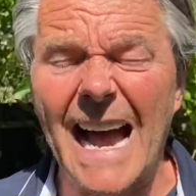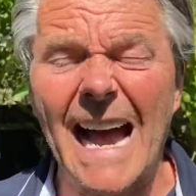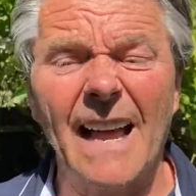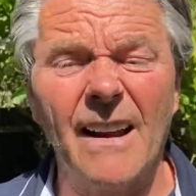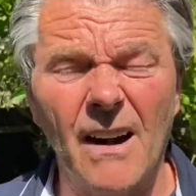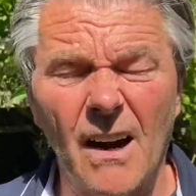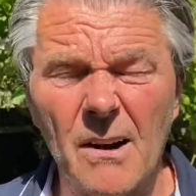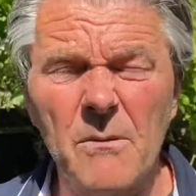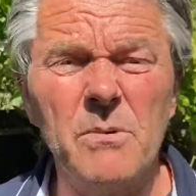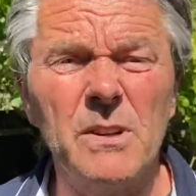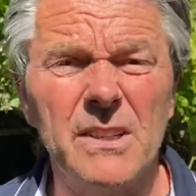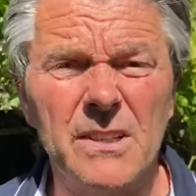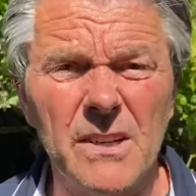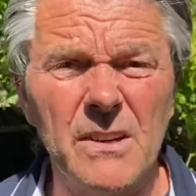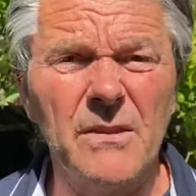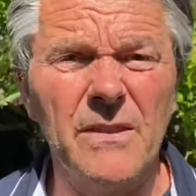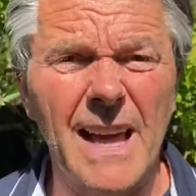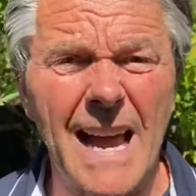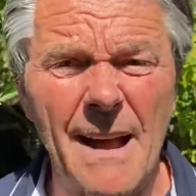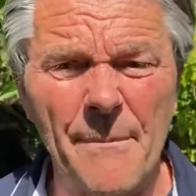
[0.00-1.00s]
and I would do
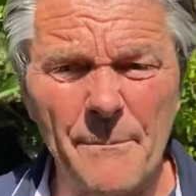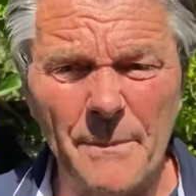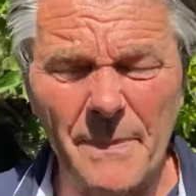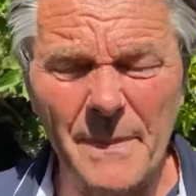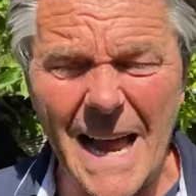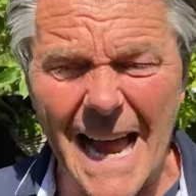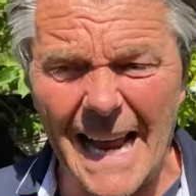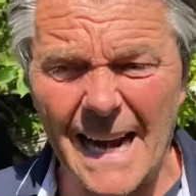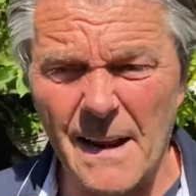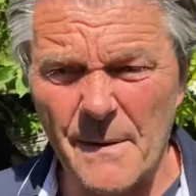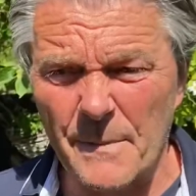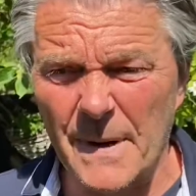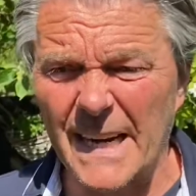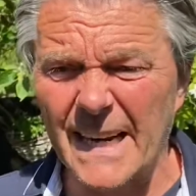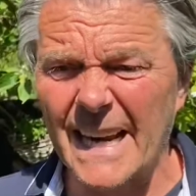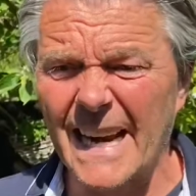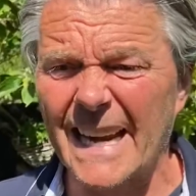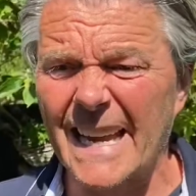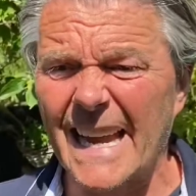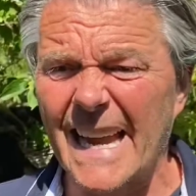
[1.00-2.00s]
that element
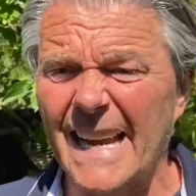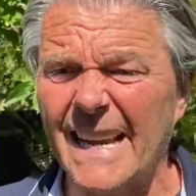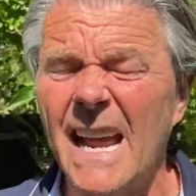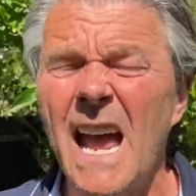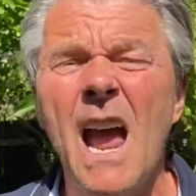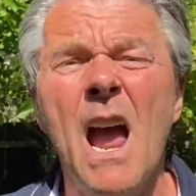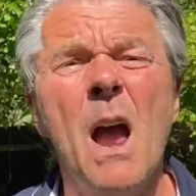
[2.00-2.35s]
again.